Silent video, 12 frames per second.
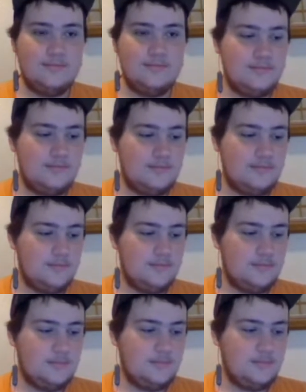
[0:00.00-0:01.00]

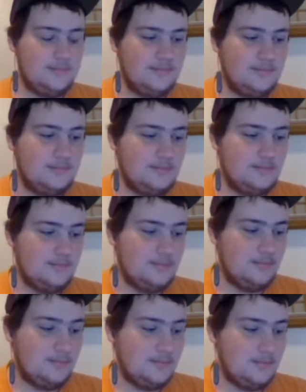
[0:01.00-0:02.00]

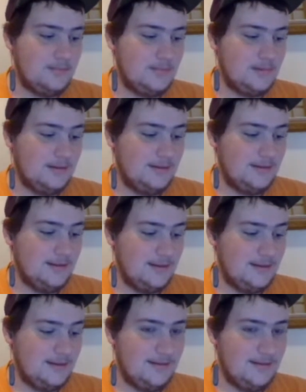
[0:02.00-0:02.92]
No words are spoken by the person on screen.